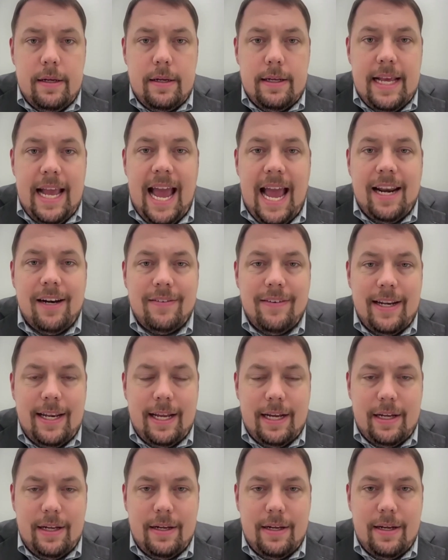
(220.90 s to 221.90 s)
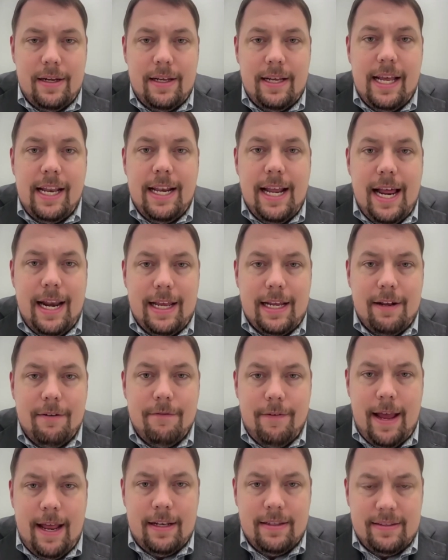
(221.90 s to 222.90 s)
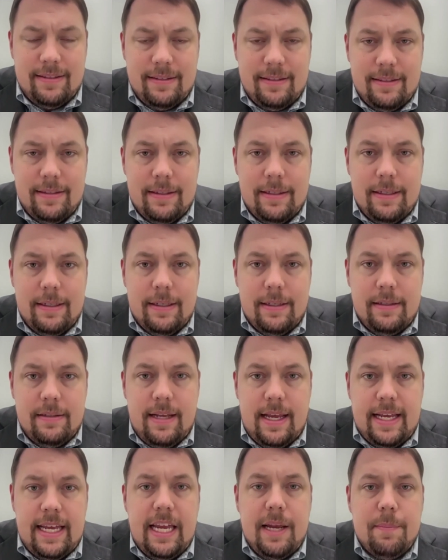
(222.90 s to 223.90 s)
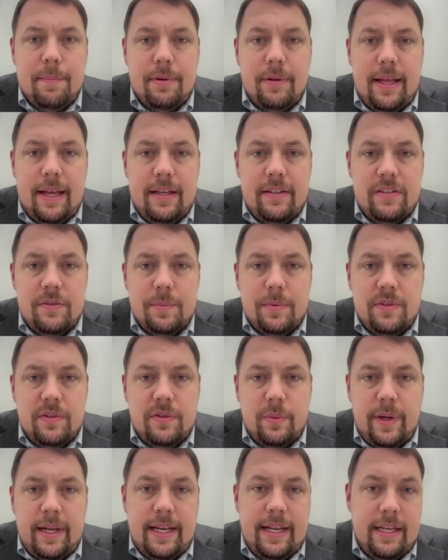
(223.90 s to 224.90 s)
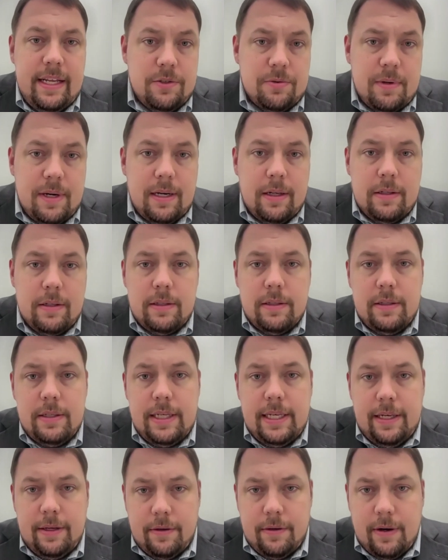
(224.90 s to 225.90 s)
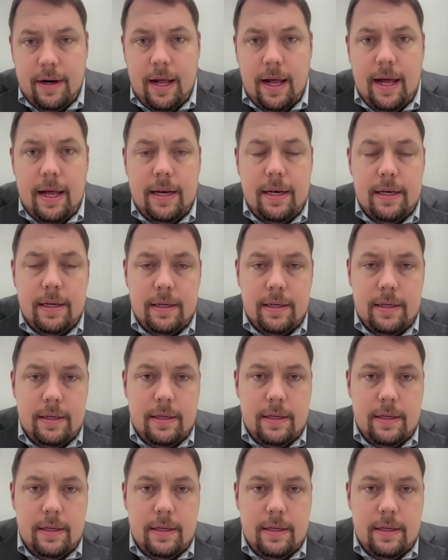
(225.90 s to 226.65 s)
catalytic, kinetic event taking place between Israel, Iran,